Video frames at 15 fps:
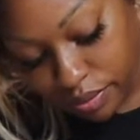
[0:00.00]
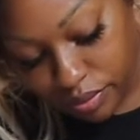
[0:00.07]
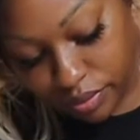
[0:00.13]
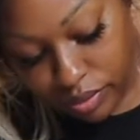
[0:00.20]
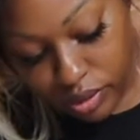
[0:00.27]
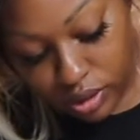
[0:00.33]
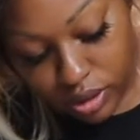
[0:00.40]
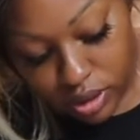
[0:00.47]

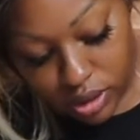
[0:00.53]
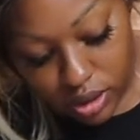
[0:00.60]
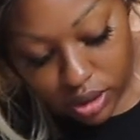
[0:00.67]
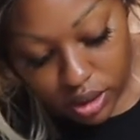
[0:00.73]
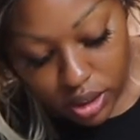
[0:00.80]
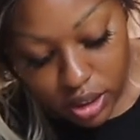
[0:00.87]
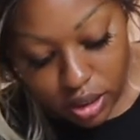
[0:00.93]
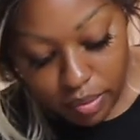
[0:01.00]
know.
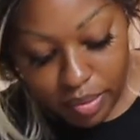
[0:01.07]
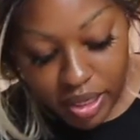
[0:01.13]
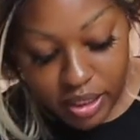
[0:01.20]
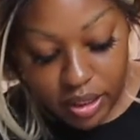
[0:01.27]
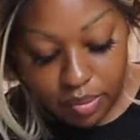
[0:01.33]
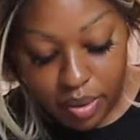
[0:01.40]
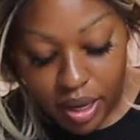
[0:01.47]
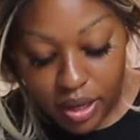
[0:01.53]
It's a little
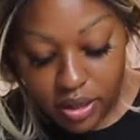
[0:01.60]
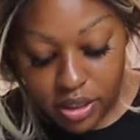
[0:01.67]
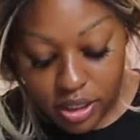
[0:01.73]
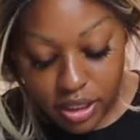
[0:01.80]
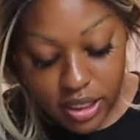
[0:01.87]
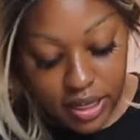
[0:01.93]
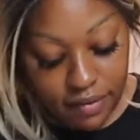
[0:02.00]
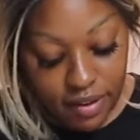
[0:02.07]
messy, but
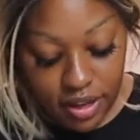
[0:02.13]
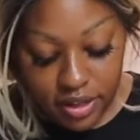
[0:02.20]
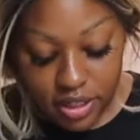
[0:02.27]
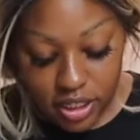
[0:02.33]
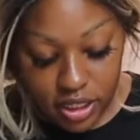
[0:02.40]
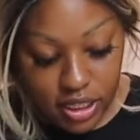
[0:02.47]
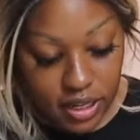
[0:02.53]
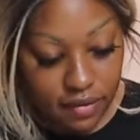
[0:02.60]
just leave it.
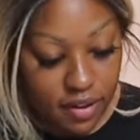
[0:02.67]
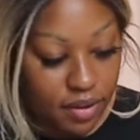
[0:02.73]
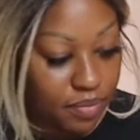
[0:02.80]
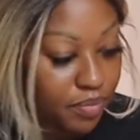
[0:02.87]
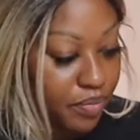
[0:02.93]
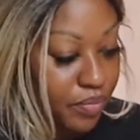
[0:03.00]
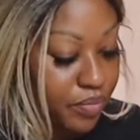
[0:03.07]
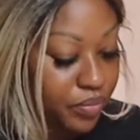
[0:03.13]
Just leave it.
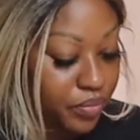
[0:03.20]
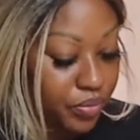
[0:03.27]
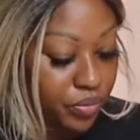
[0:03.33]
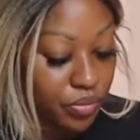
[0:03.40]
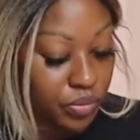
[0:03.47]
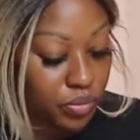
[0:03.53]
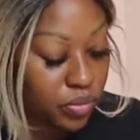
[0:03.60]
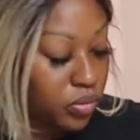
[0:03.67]
Oh,
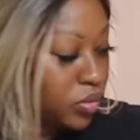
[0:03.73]
no.